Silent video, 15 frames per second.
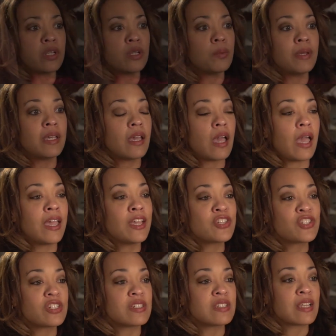do you mean
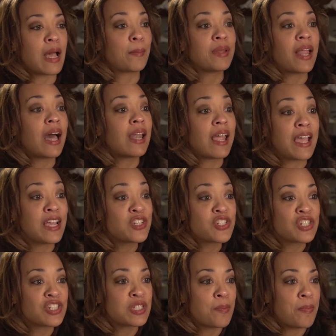anxious? I'm not
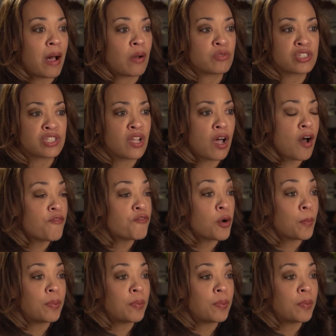anxious about stuff or